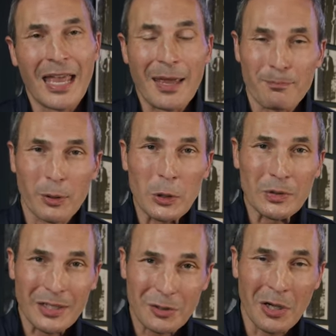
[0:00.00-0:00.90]
and
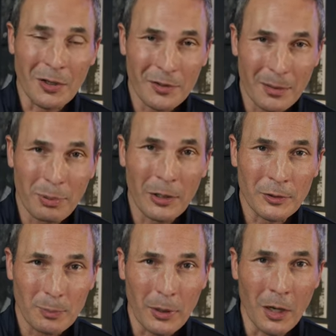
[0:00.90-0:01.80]
personally taught the
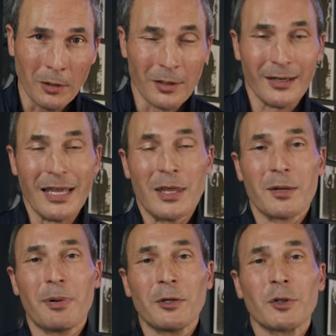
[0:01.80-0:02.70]
Apostle Paul on, and the
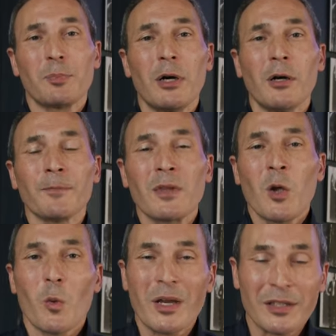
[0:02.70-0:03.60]
Apostle Paul
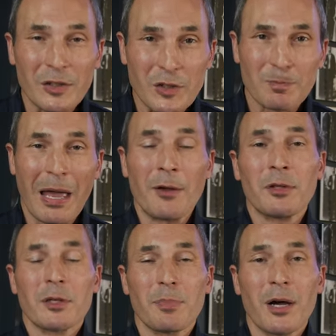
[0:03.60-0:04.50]
went and
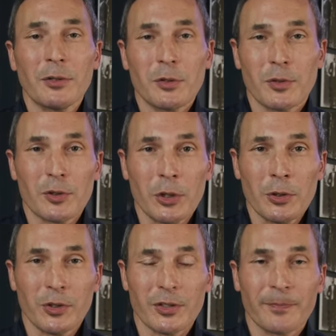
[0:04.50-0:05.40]
expounded upon to the
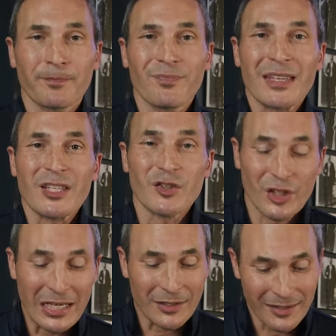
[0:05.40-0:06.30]
churches,
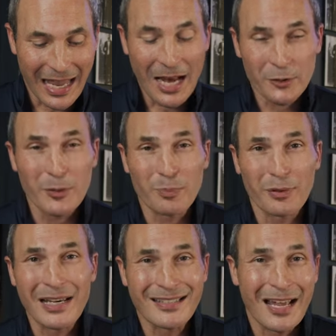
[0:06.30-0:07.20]
Jesus actually
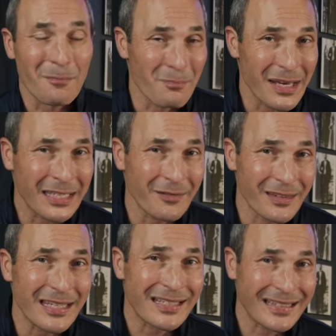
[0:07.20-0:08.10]
prays out many of
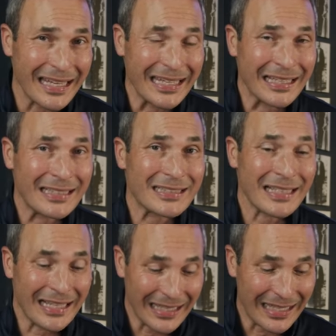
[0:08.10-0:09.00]
these things
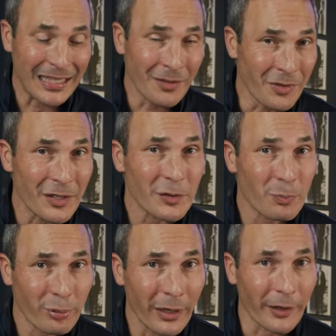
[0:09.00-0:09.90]
in this
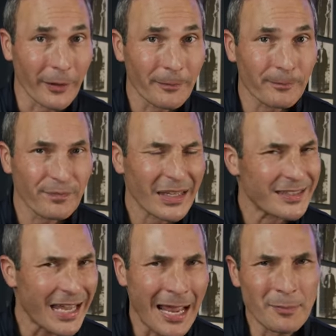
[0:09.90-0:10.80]
prayer.
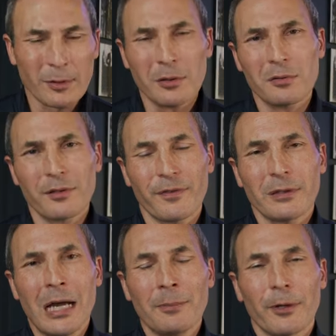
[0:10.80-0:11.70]
It's absolutely
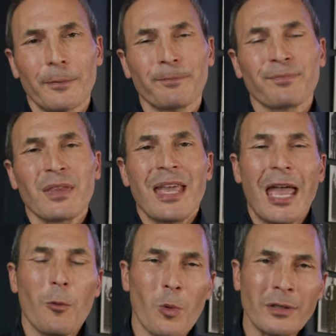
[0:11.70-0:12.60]
phenomenal.
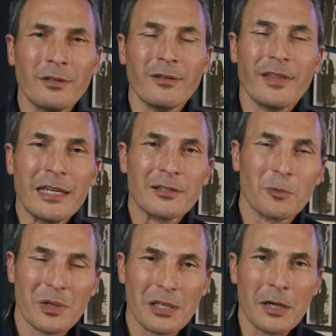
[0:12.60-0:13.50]
And one of the things that
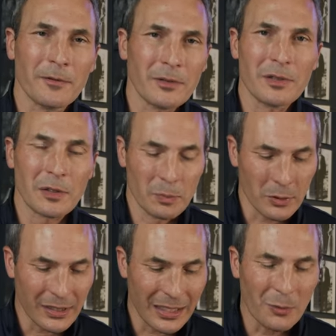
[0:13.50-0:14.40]
we cover in this
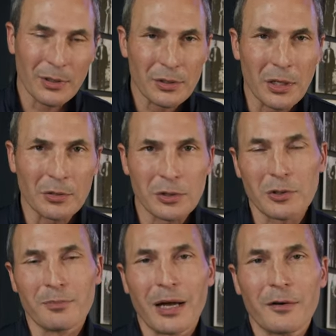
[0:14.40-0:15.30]
book, and I want to talk to
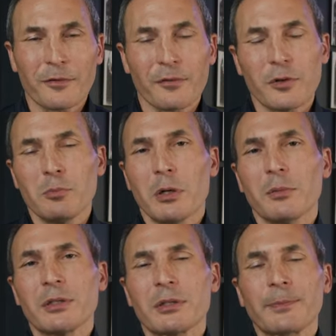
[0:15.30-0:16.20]
you about for a few
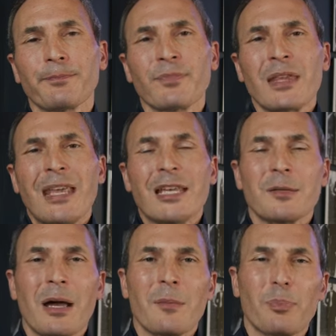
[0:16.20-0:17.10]
moments, is
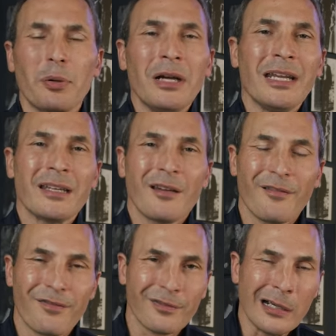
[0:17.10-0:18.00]
about praying
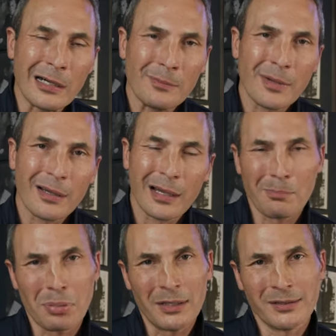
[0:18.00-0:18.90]
from
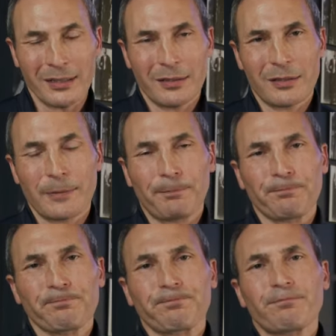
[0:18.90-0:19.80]
abundance.
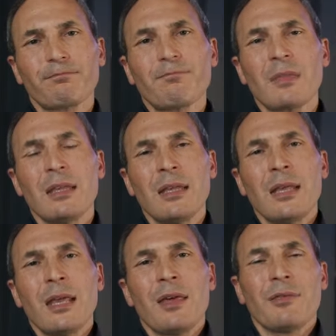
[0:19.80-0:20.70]

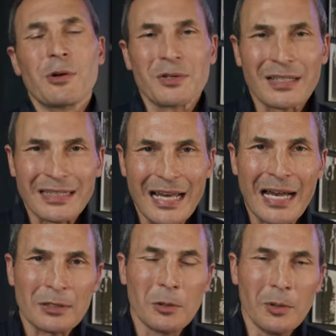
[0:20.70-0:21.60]
There is a
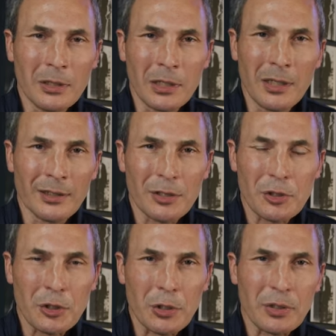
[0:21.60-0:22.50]
lot going on in
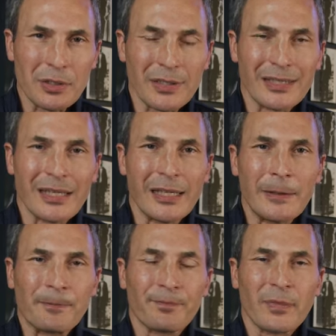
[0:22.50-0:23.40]
church
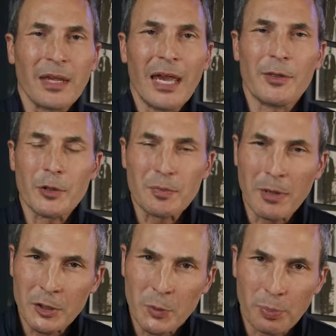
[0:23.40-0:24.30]
today, and there's
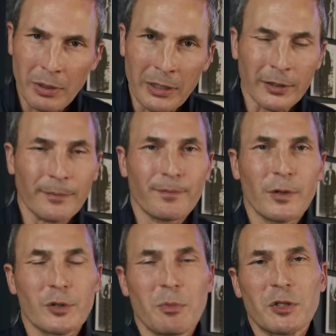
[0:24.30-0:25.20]
much prayer,
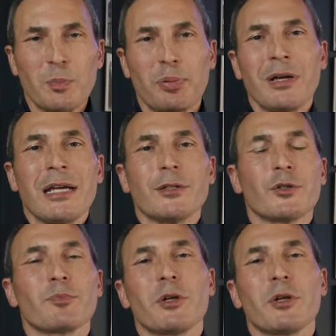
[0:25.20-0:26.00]
there's much praise, there's